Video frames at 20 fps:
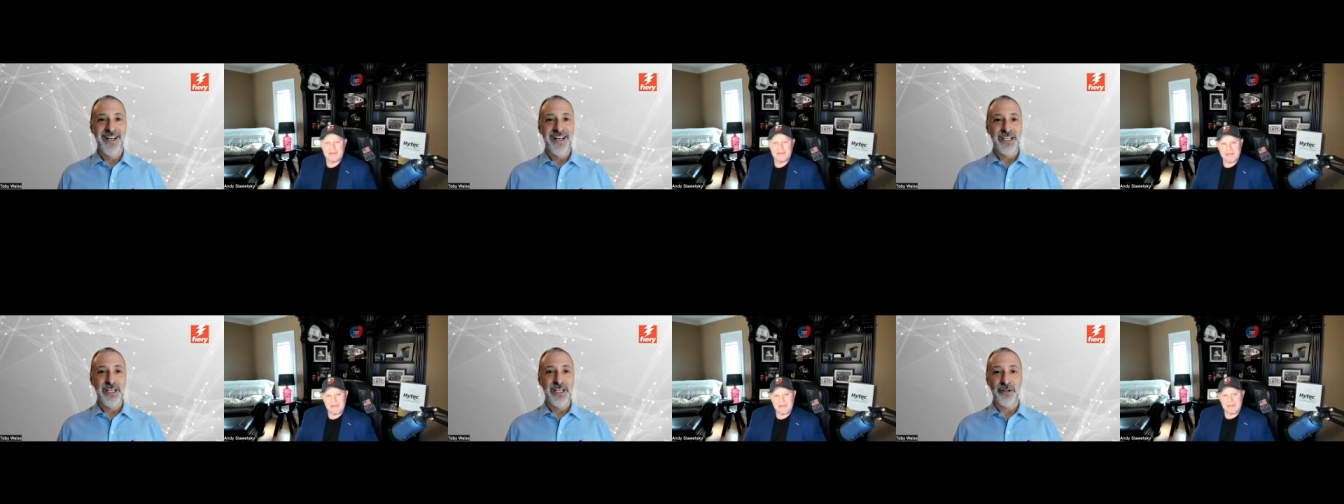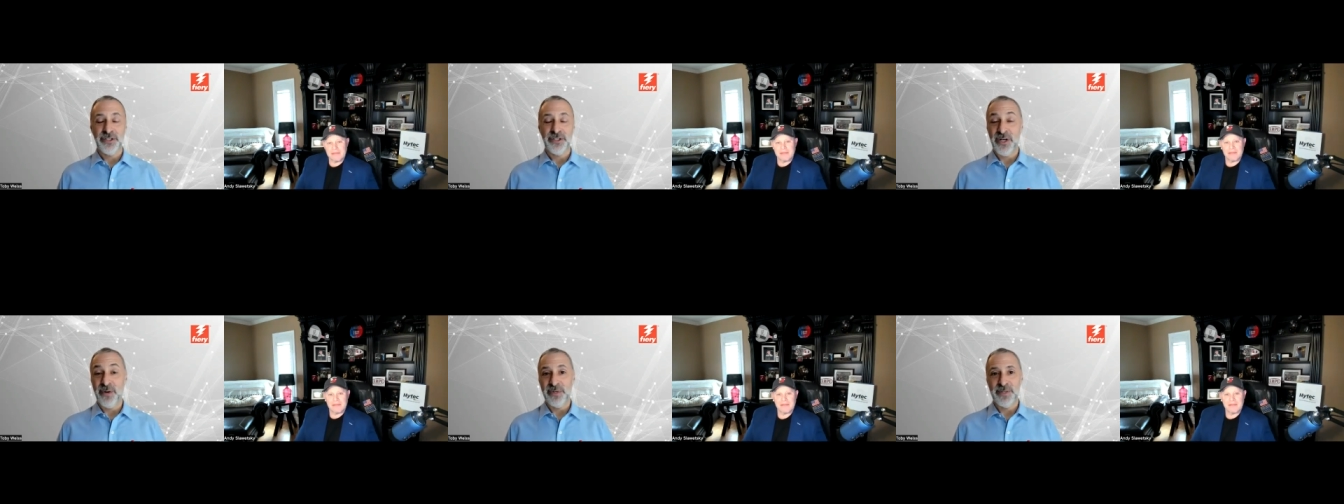you know,
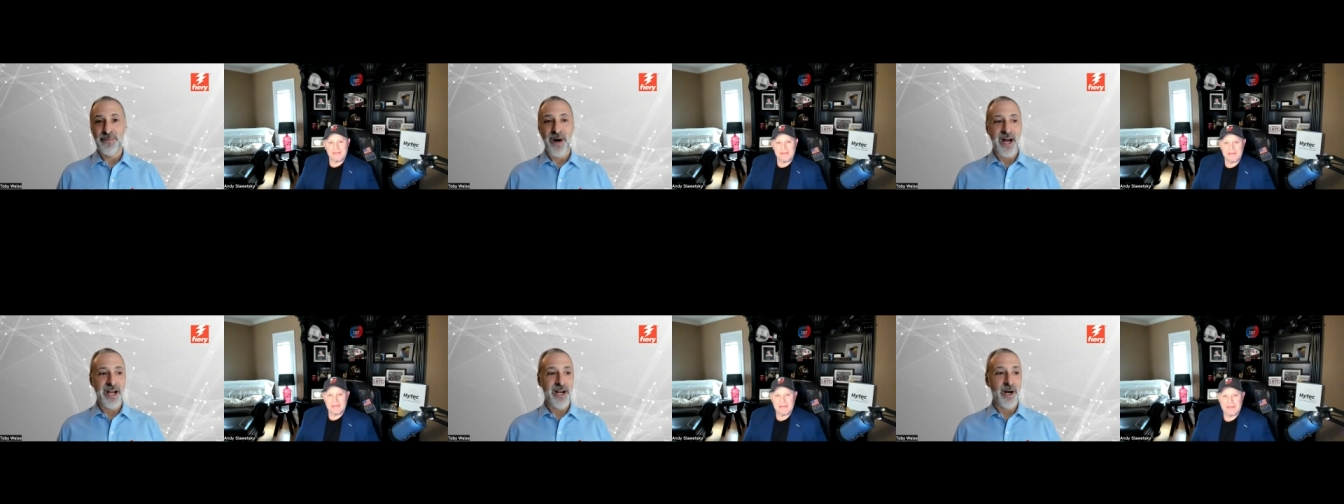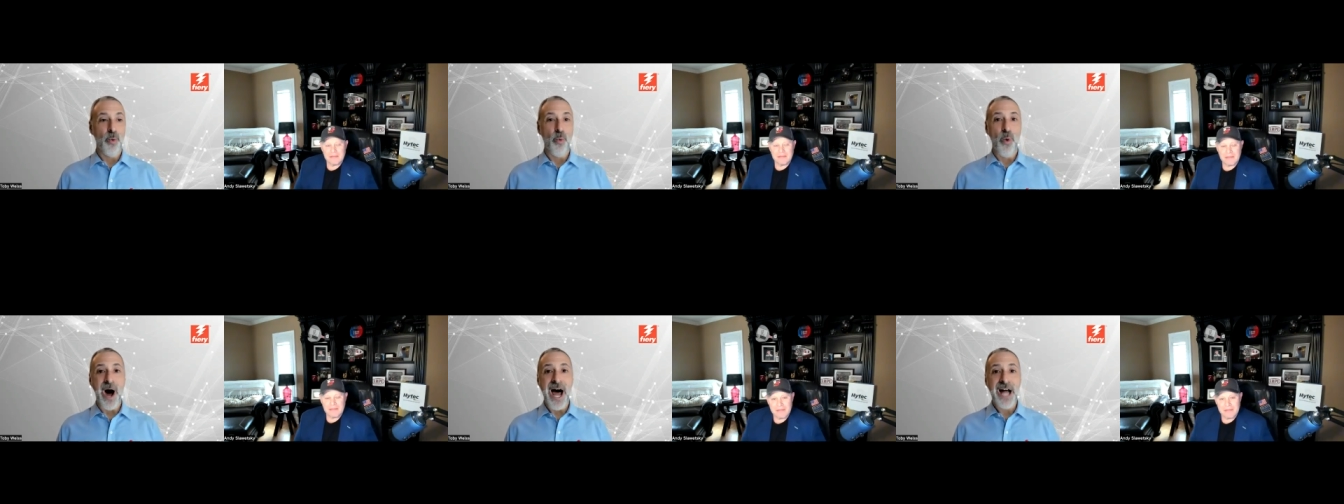if someone's buying
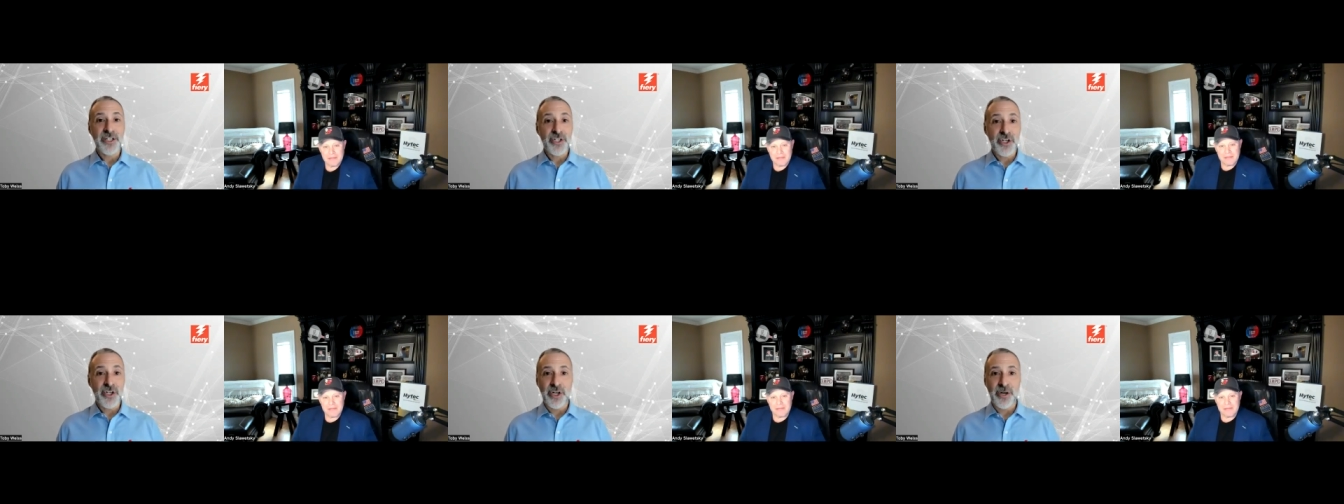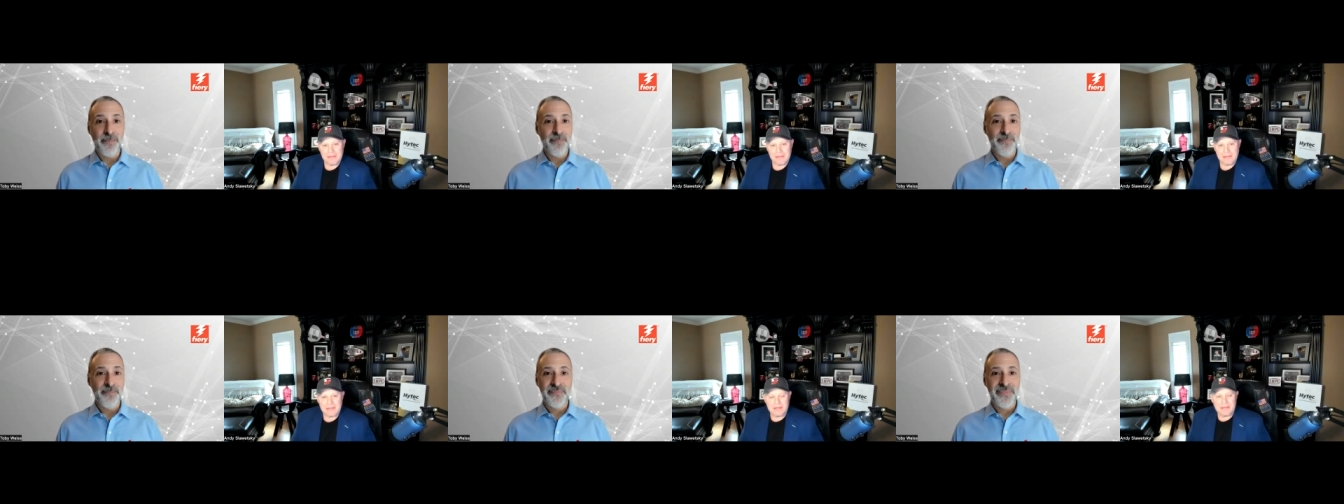a
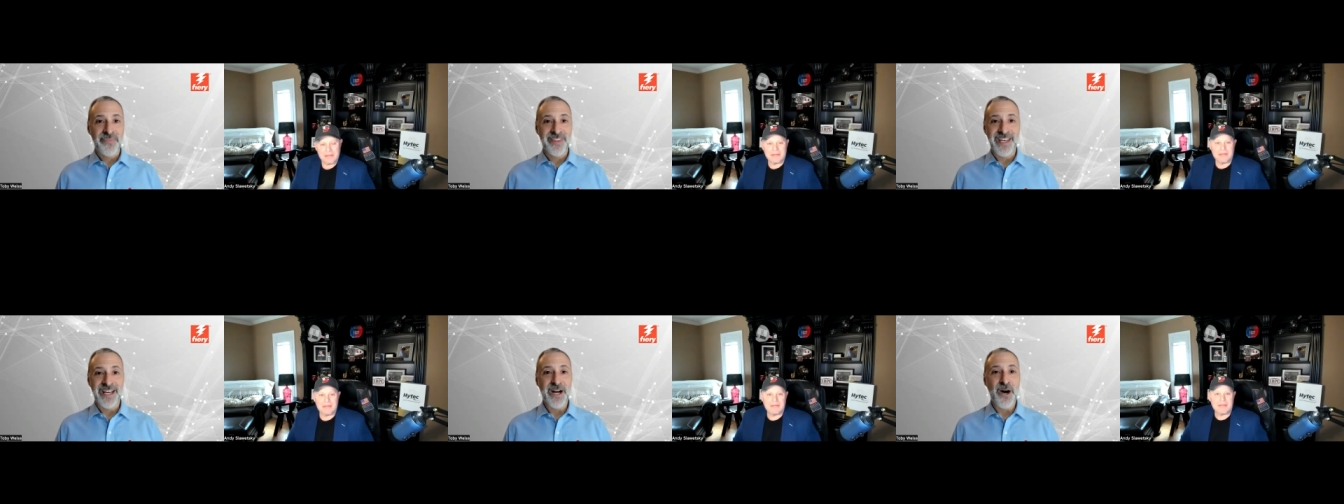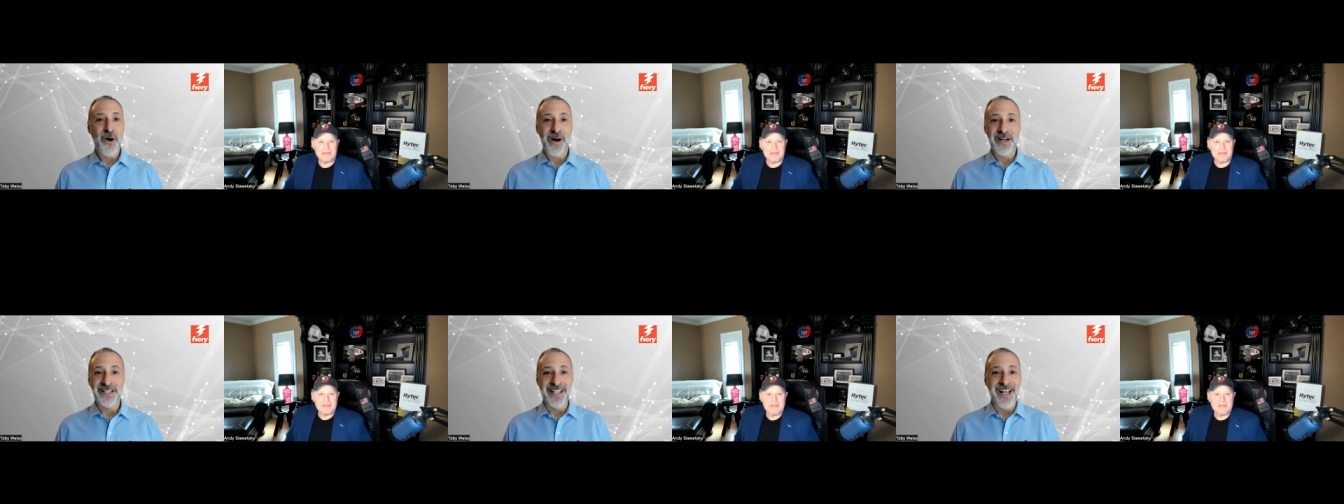watch, they go
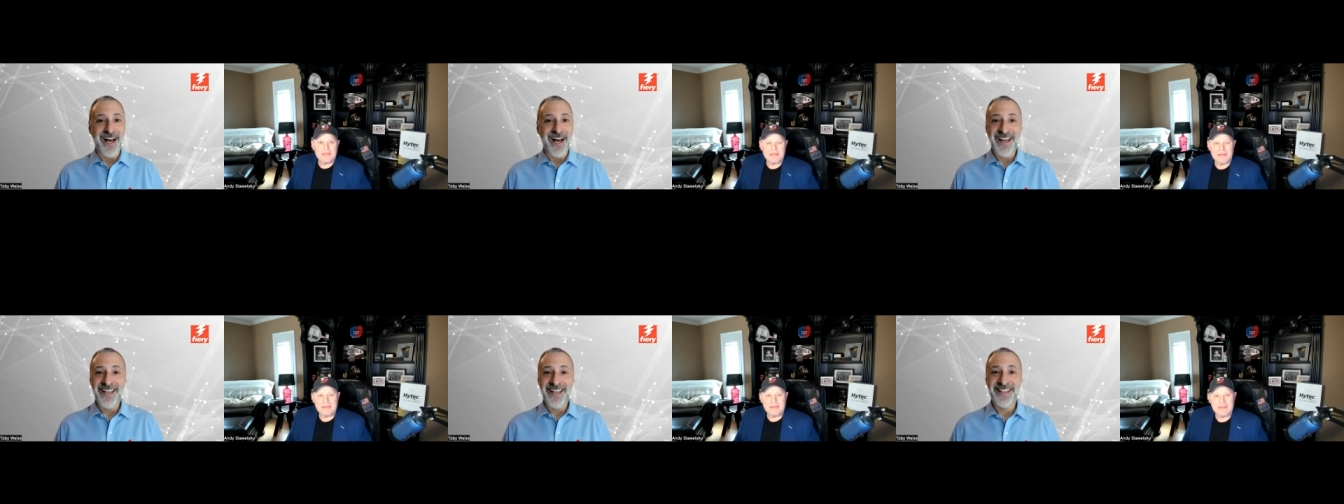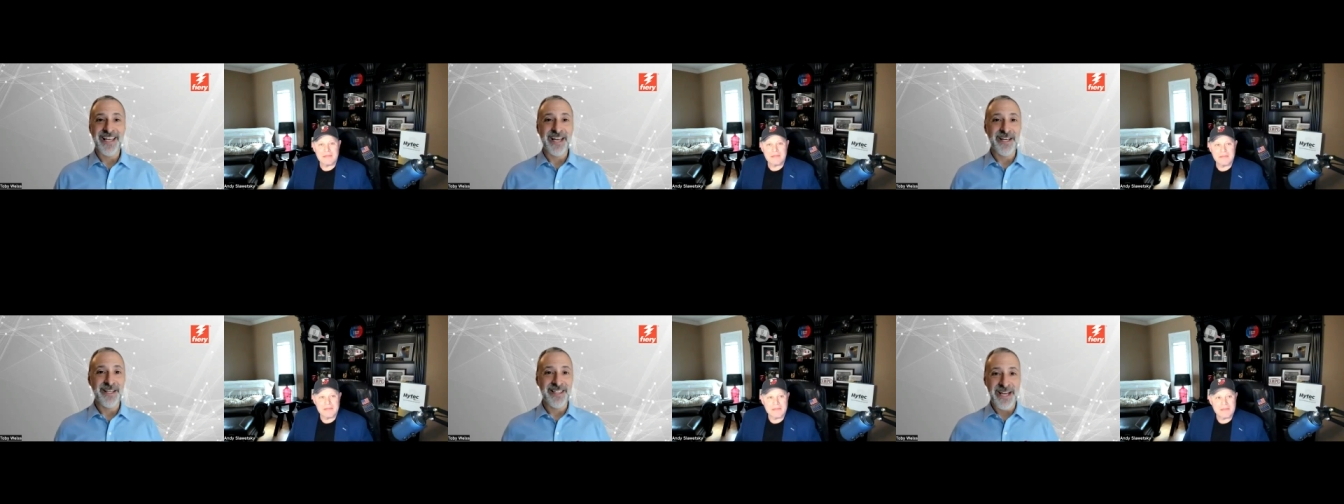online,
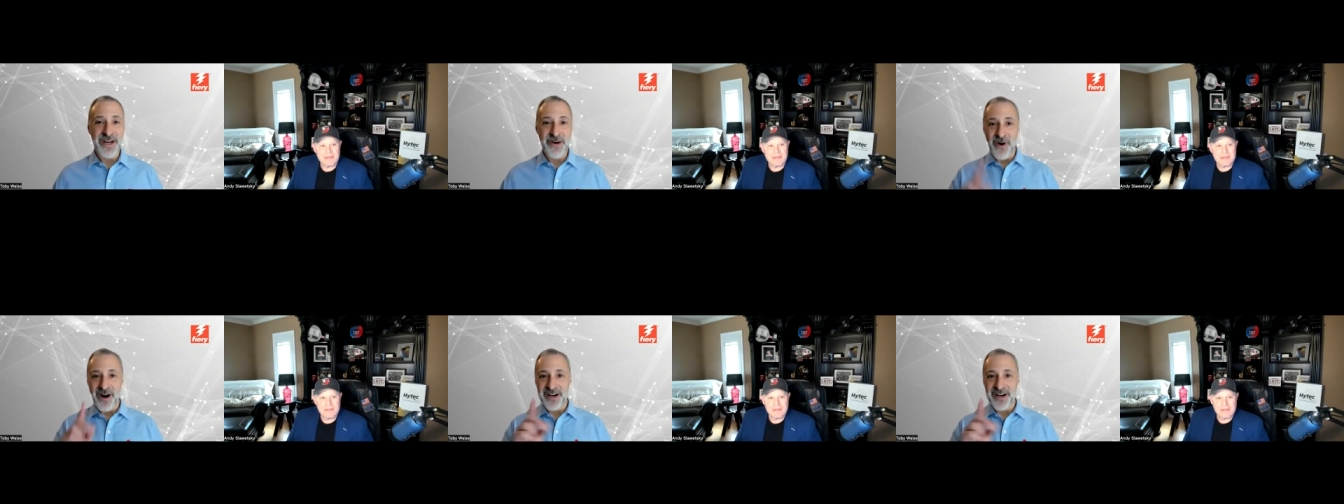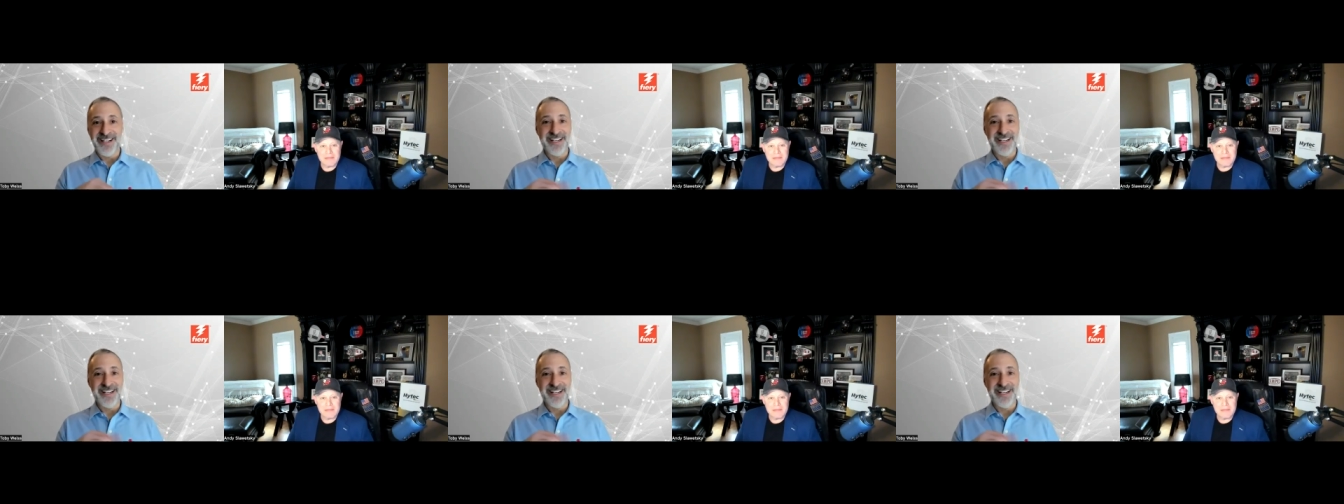they want it